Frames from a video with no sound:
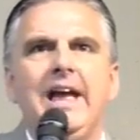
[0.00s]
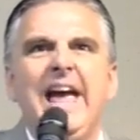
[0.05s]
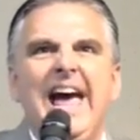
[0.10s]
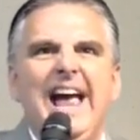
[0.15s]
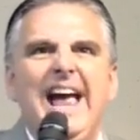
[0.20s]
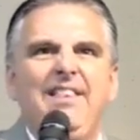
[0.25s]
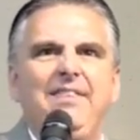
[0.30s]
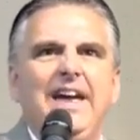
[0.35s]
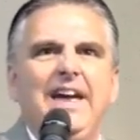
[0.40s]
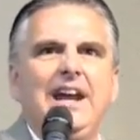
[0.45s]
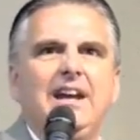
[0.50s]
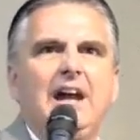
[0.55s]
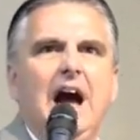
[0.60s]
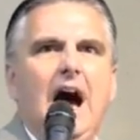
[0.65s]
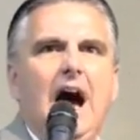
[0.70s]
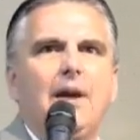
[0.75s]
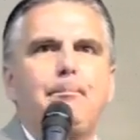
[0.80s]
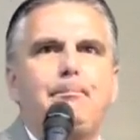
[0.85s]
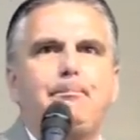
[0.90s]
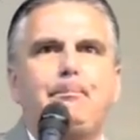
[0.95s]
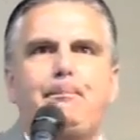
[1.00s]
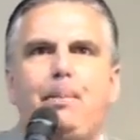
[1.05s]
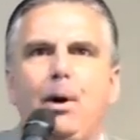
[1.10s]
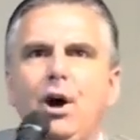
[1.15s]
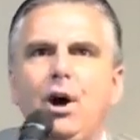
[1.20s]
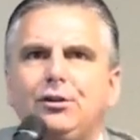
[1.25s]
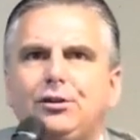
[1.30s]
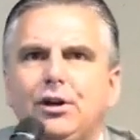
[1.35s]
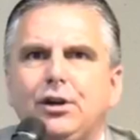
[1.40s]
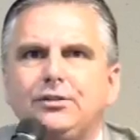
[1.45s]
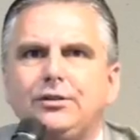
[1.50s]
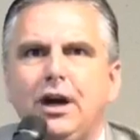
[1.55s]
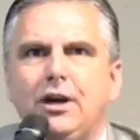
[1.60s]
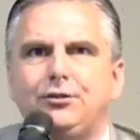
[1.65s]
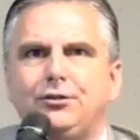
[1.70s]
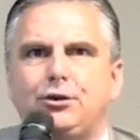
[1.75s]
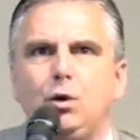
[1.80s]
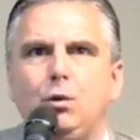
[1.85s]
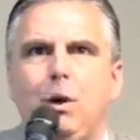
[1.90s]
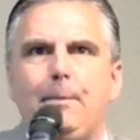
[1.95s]
And then God pushes us
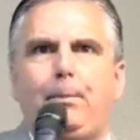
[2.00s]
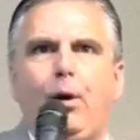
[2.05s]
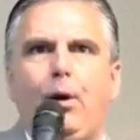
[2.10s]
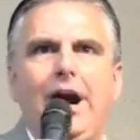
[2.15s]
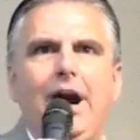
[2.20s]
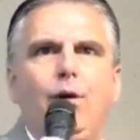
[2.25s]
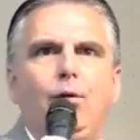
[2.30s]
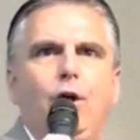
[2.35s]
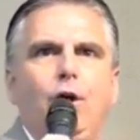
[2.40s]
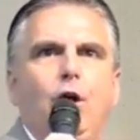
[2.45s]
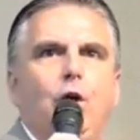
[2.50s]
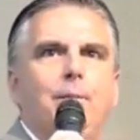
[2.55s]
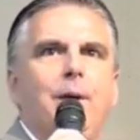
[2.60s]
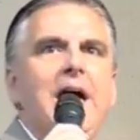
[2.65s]
to a prayer room